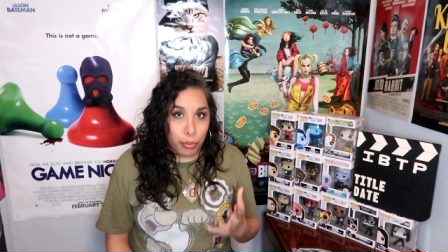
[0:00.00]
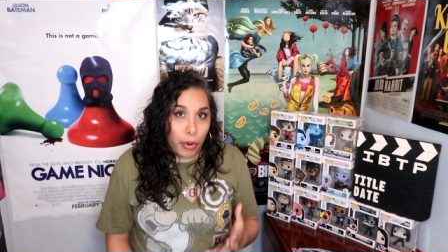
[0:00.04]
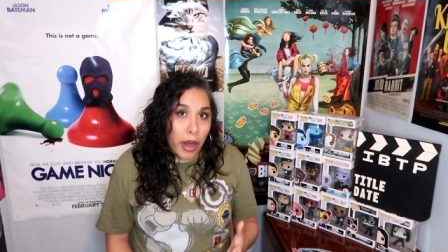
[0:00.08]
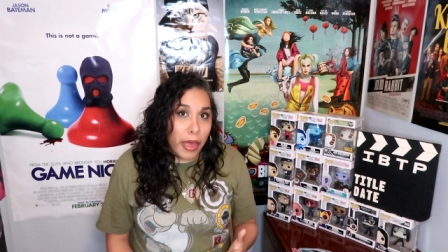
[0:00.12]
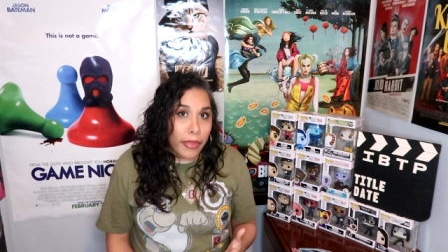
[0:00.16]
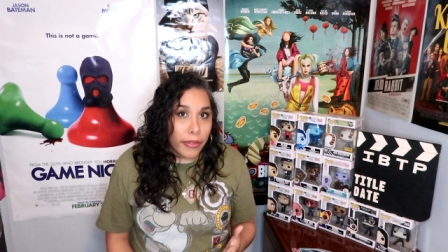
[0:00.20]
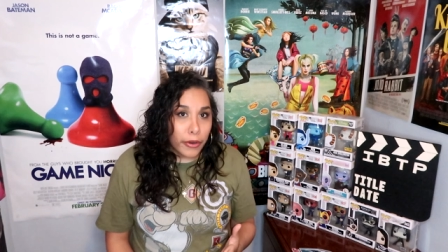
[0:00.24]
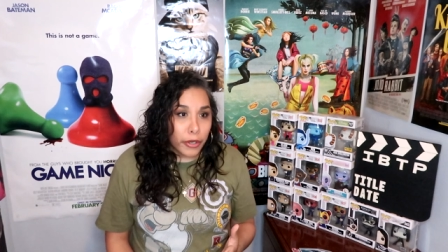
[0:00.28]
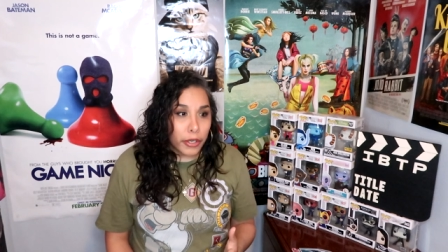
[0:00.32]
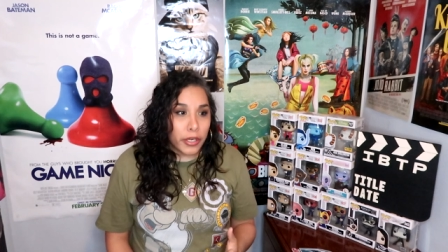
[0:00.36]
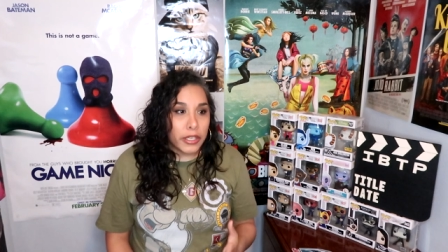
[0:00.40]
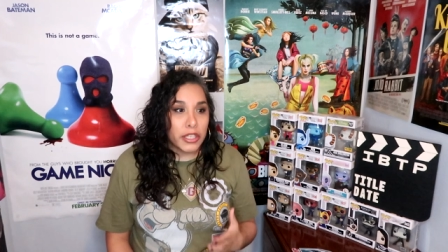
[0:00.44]

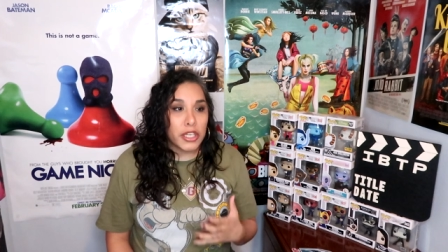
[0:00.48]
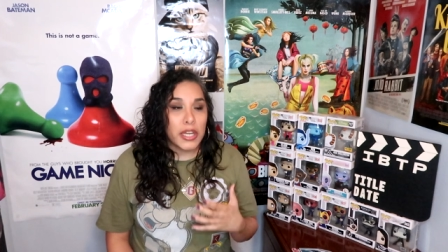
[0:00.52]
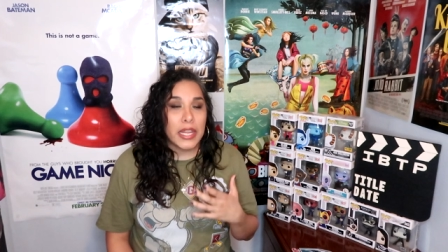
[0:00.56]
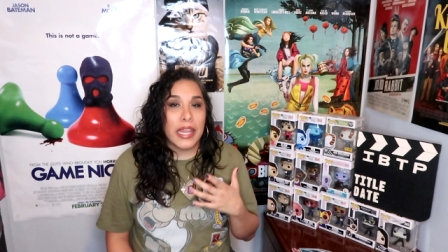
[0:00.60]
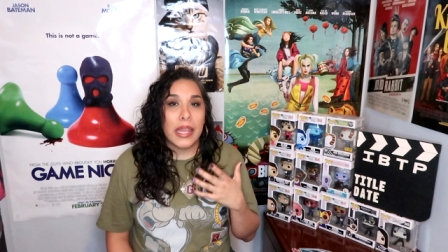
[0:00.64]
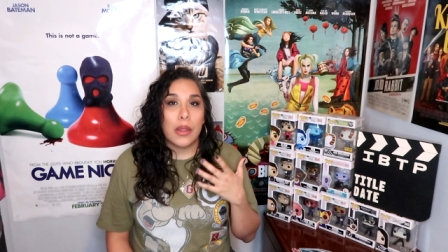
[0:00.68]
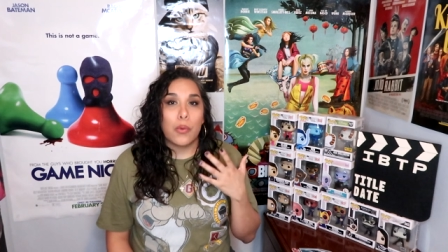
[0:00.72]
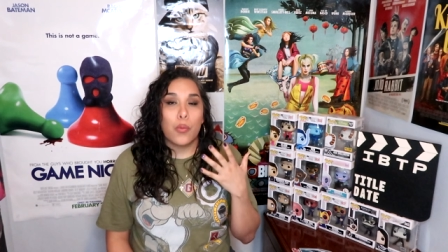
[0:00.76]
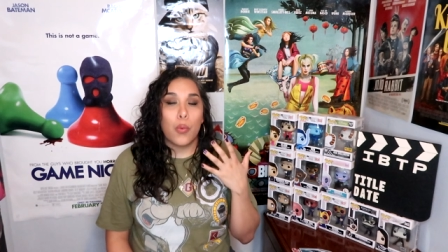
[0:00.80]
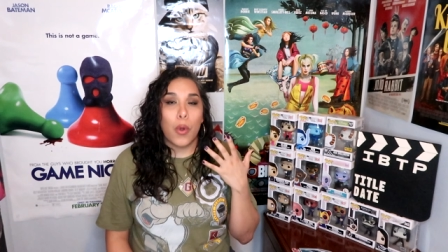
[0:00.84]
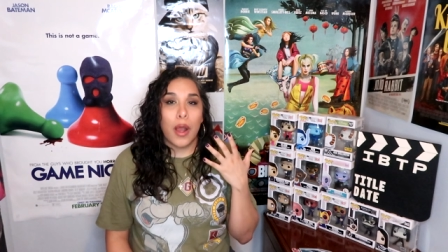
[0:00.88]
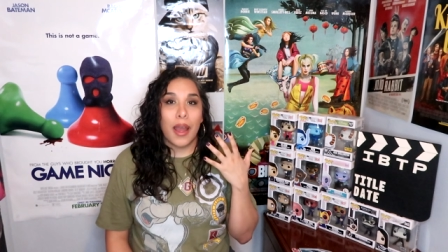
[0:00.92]
brother.
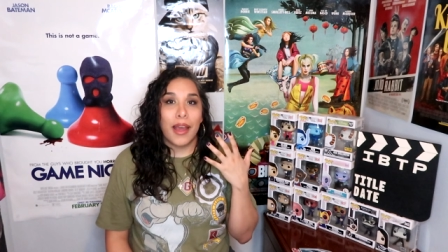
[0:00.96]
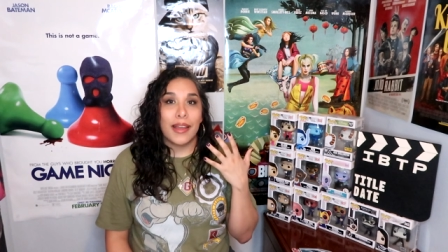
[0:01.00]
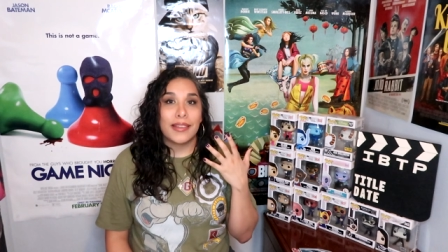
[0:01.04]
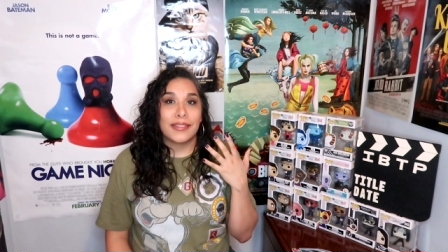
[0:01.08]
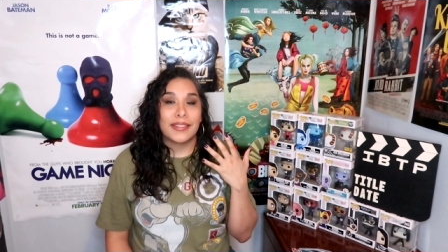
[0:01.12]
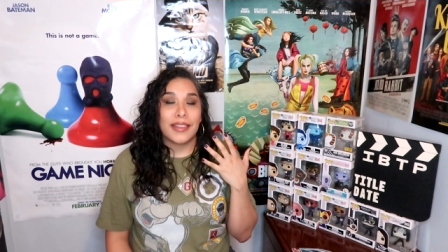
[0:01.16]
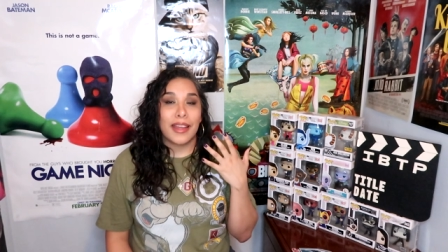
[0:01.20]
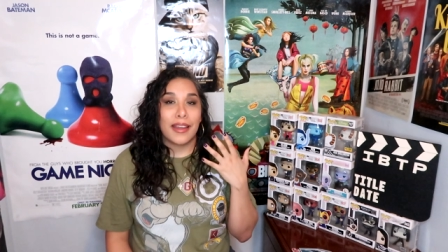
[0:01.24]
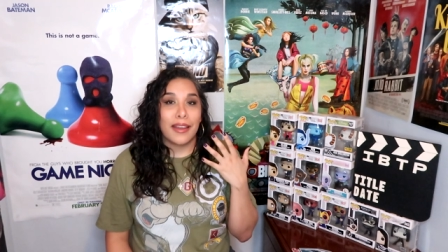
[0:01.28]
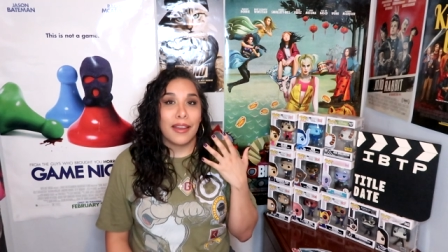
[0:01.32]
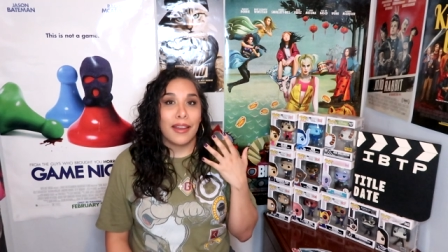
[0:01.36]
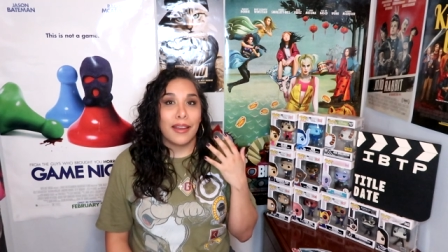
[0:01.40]
He
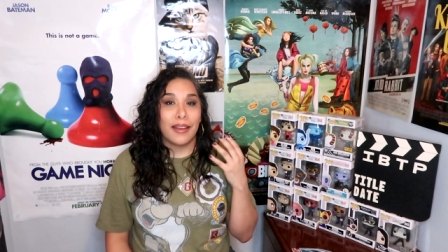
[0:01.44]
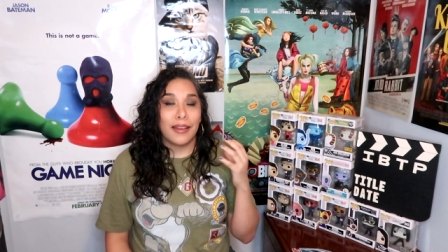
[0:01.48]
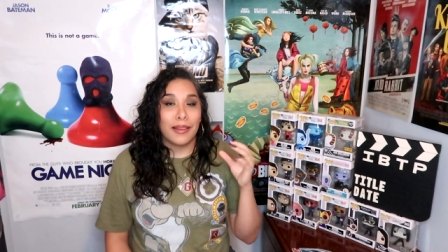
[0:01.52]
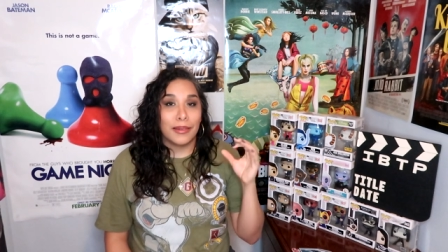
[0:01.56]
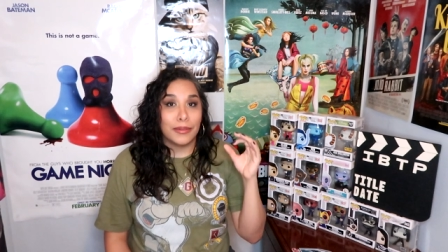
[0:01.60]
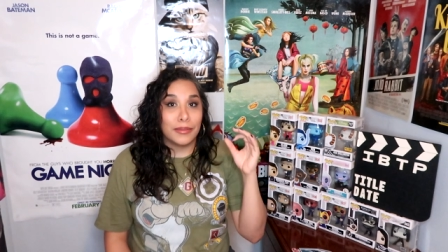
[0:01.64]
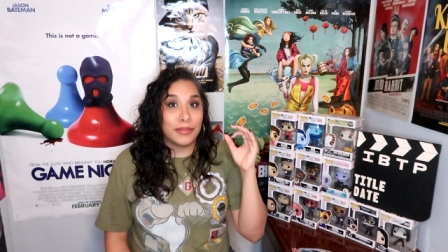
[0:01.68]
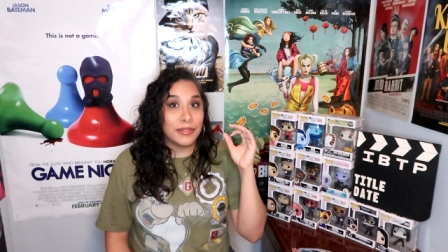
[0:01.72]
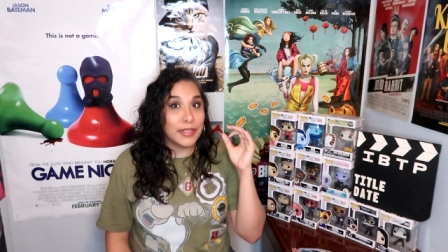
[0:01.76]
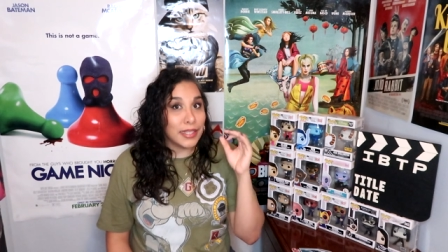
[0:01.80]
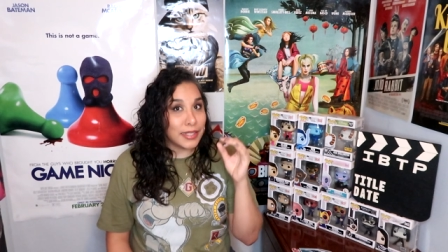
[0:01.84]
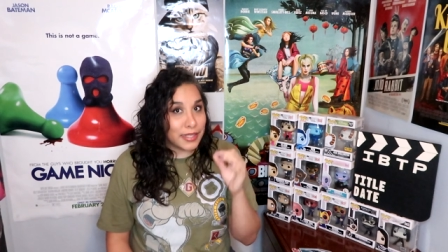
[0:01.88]
was
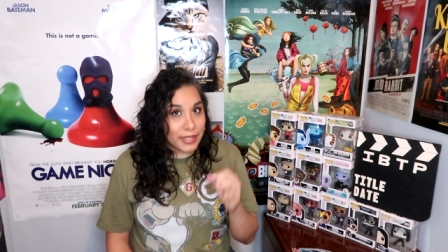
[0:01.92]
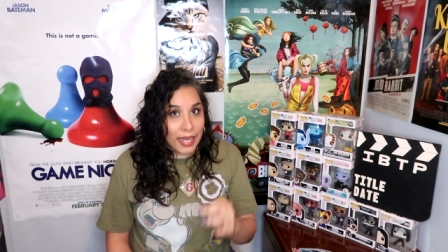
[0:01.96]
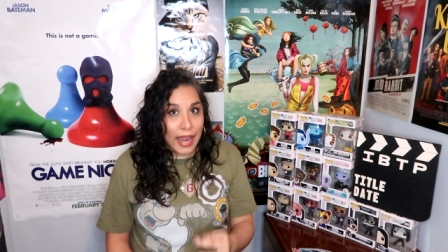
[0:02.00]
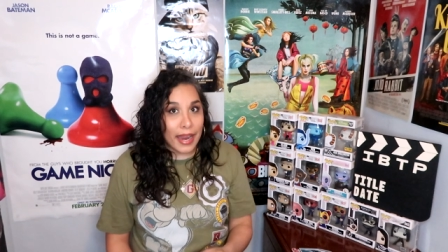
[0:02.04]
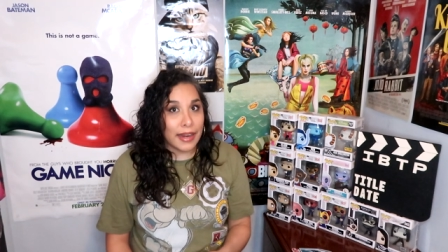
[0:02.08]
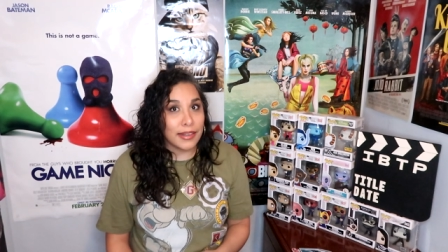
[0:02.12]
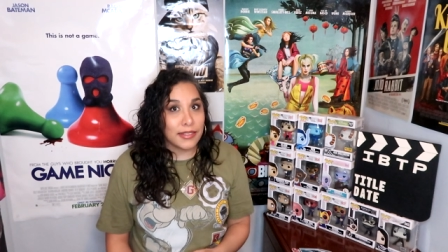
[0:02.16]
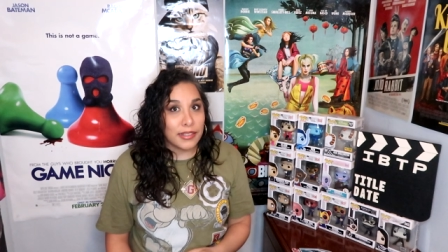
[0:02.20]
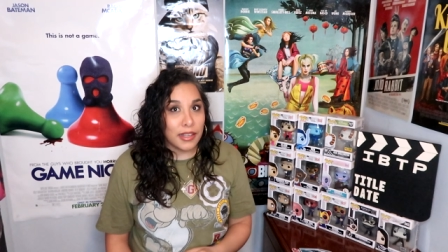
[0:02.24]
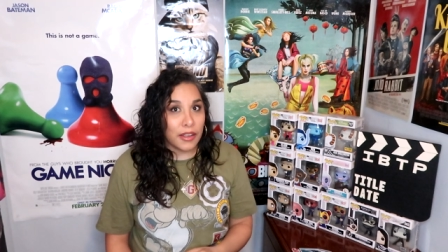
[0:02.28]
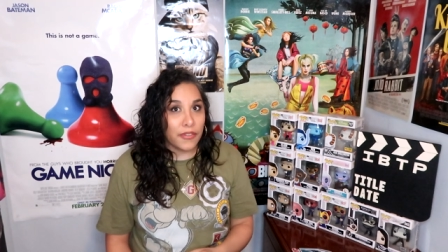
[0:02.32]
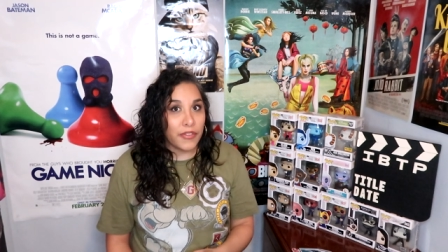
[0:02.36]
a
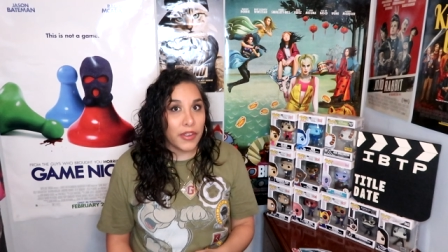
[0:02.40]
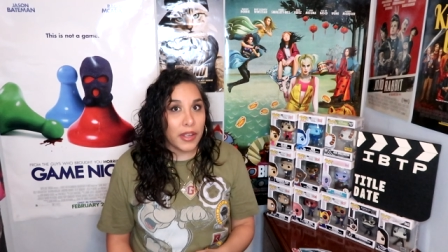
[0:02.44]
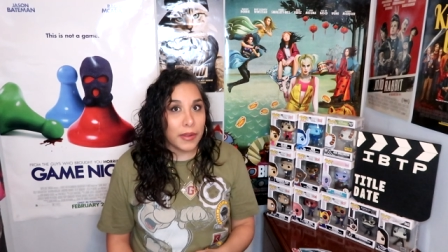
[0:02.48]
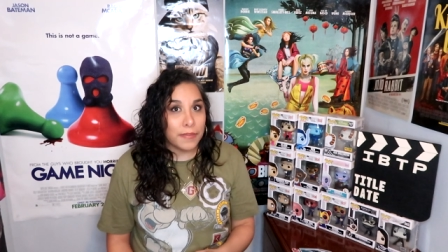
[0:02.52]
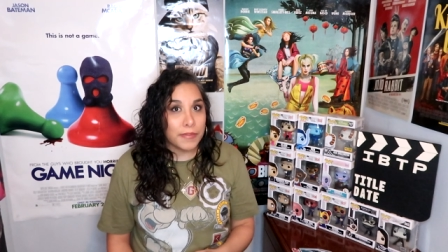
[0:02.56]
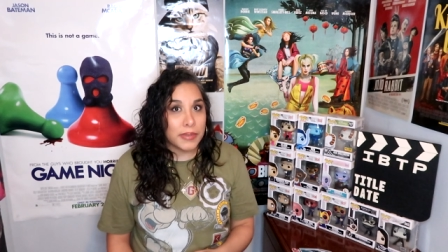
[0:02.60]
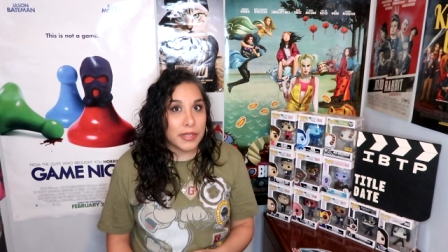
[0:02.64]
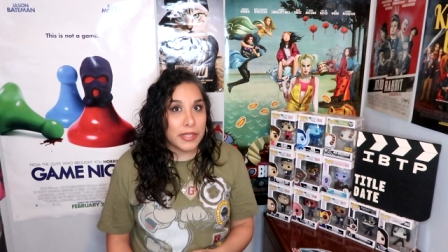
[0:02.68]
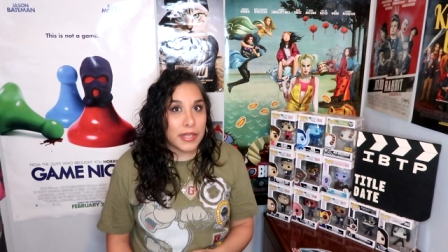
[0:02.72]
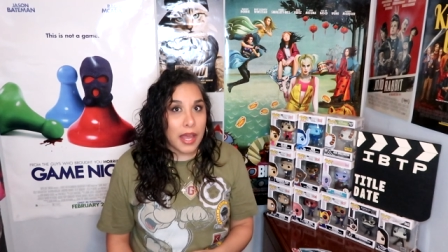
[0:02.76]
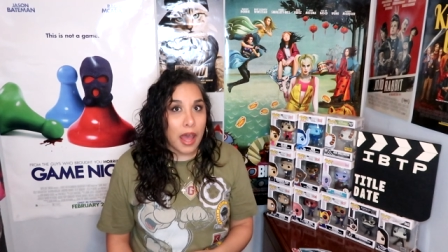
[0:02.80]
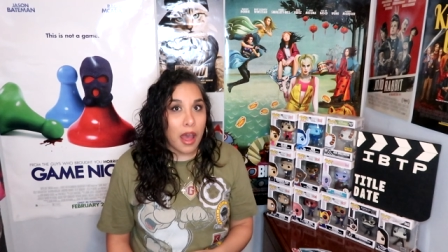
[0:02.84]
detective
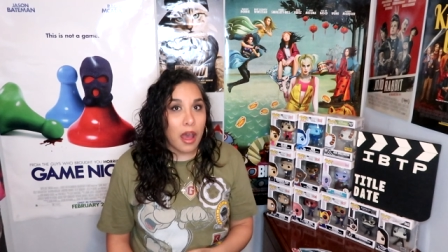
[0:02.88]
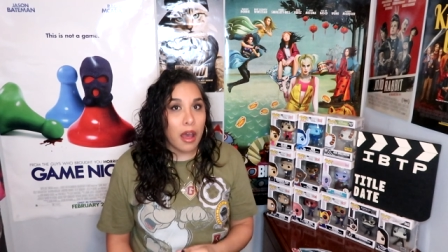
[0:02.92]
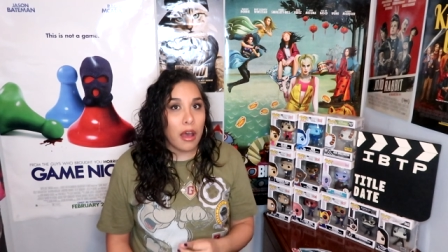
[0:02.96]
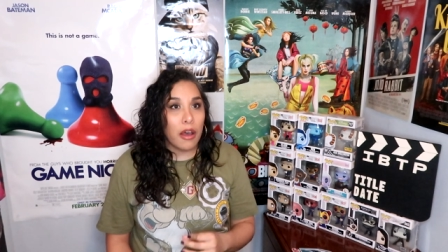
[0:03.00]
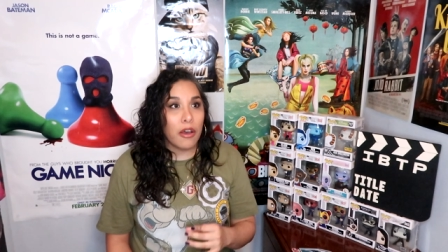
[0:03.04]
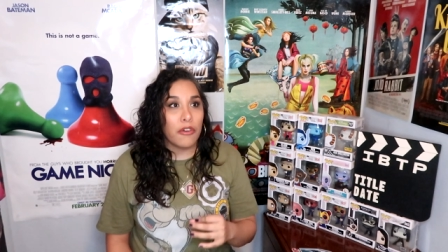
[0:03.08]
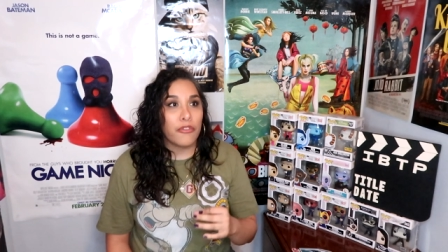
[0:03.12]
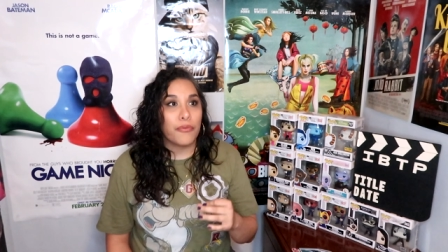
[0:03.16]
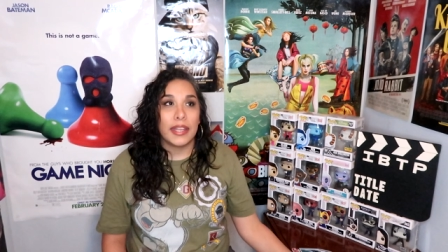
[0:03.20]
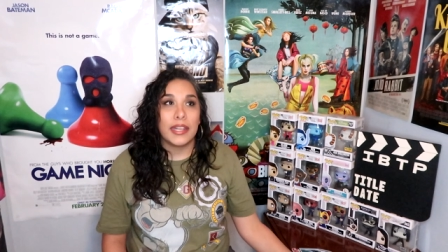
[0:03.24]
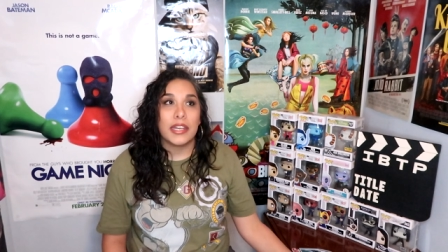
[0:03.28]
himself.